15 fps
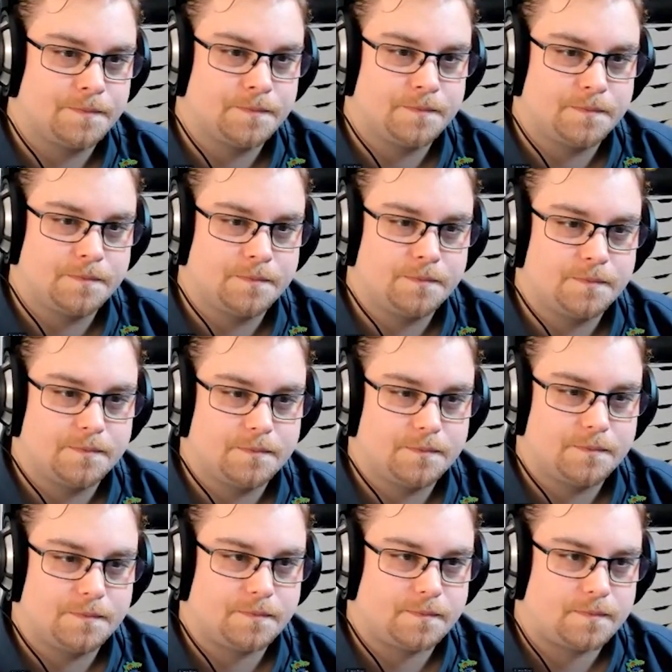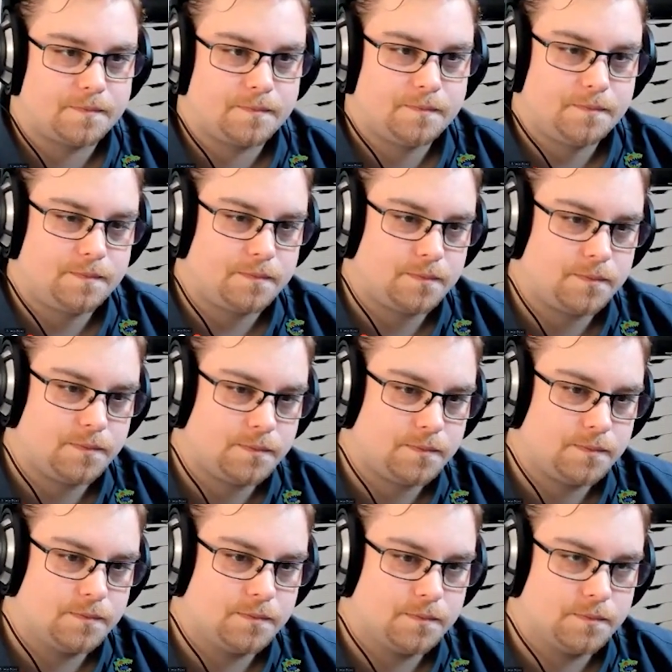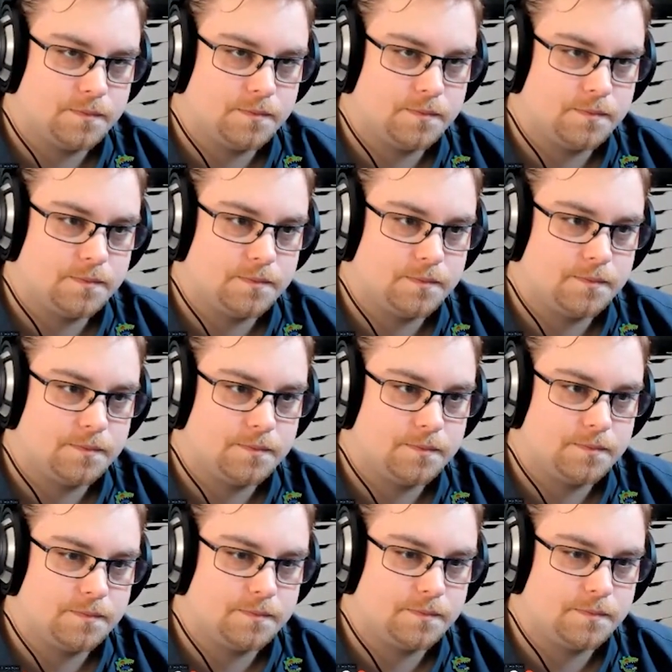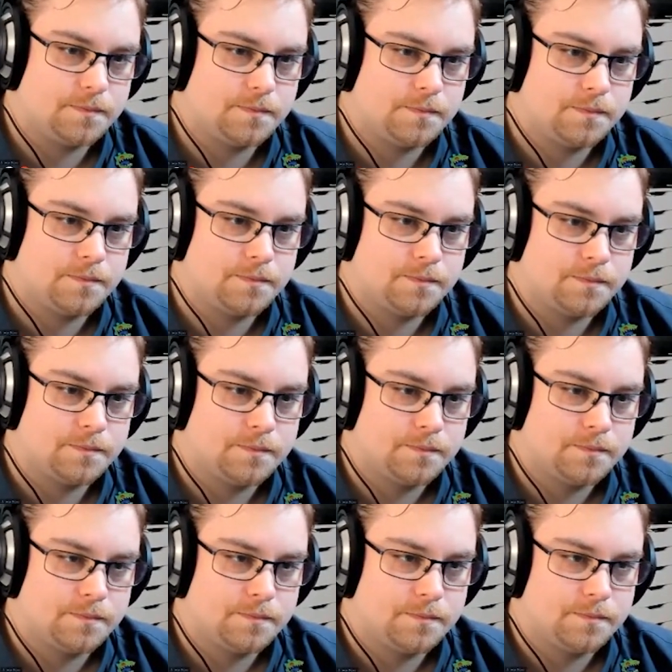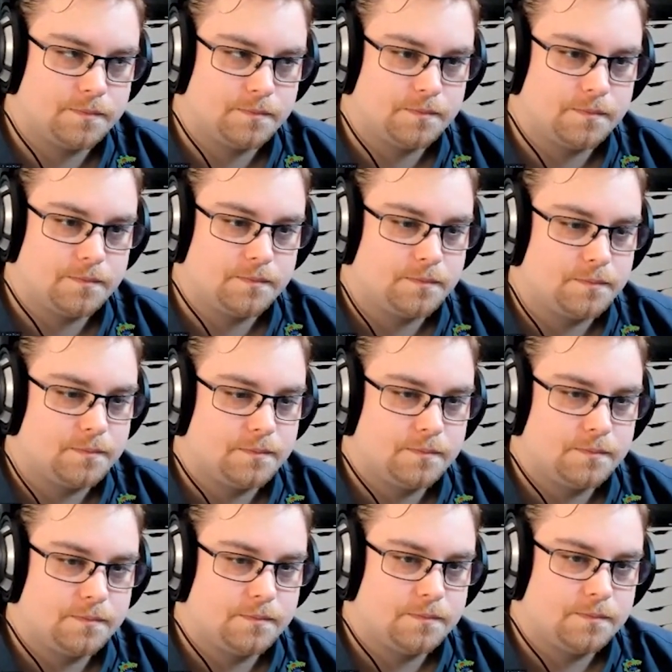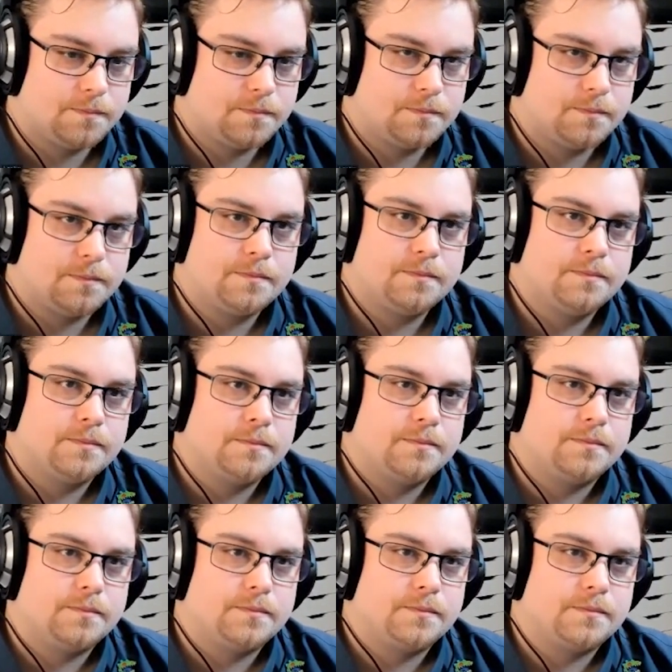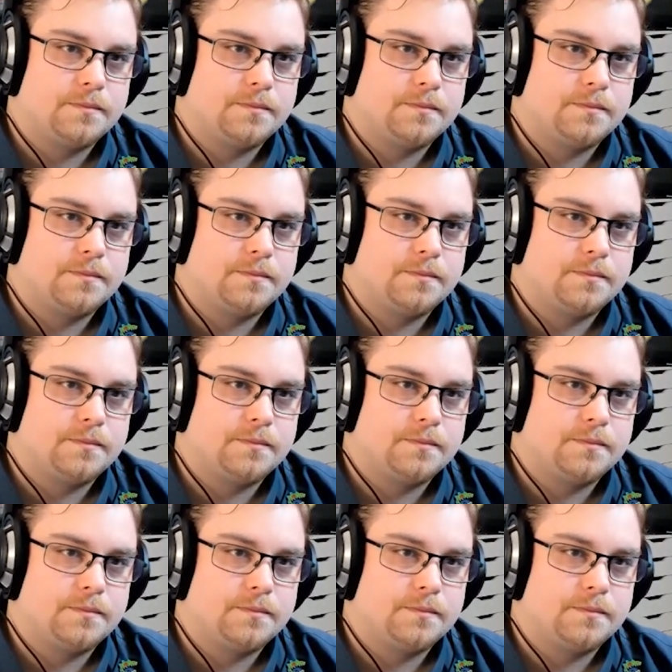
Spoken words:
This person isn't speaking.